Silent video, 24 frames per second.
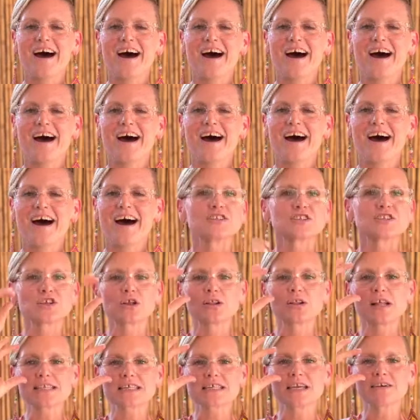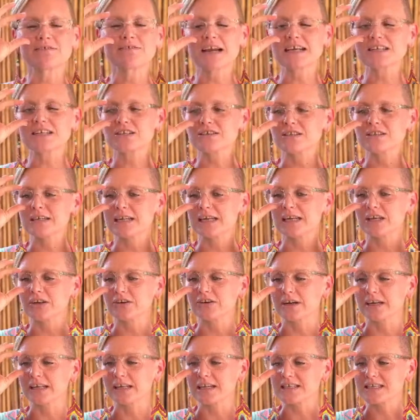Okay, so let's get right to the nitty
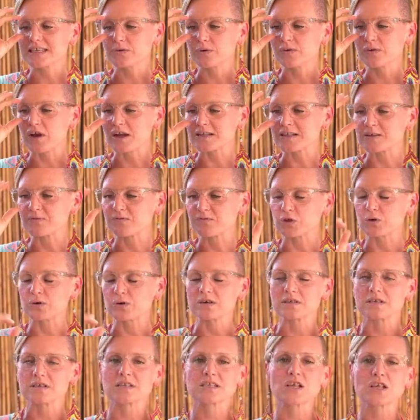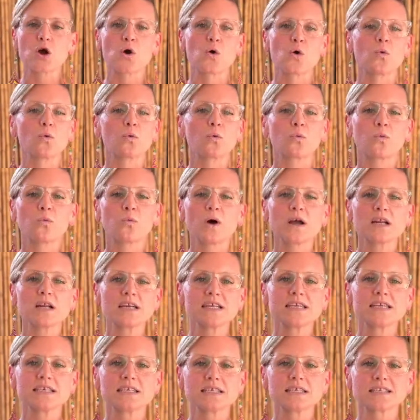gritty. I see we've got some viewers. So what
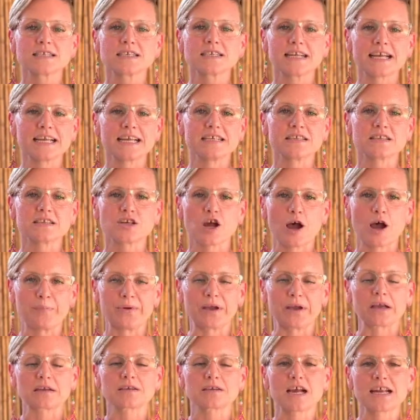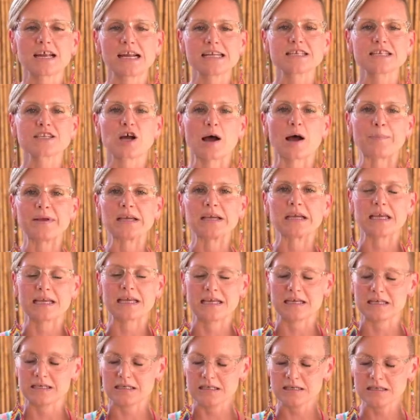is today's topic? Today's topic
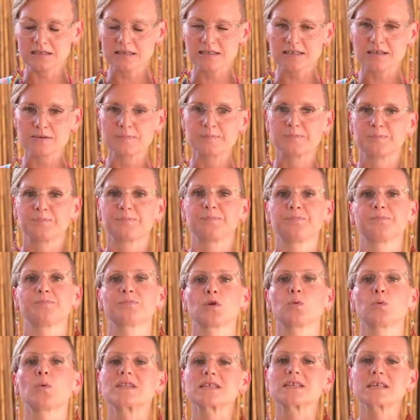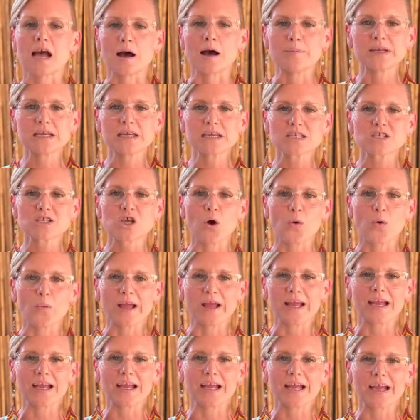is what's coming is
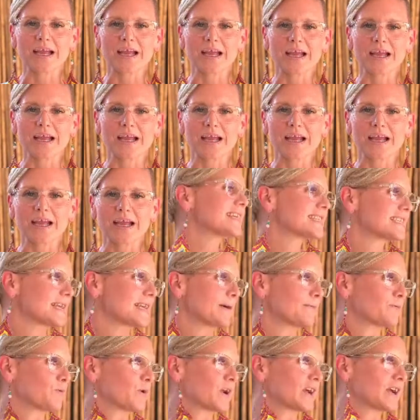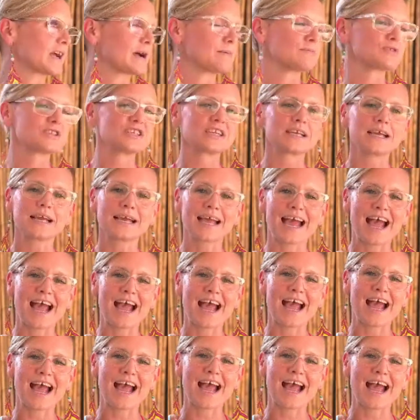going, except when it comes to
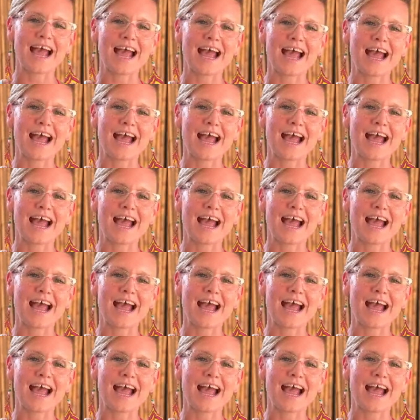cacao.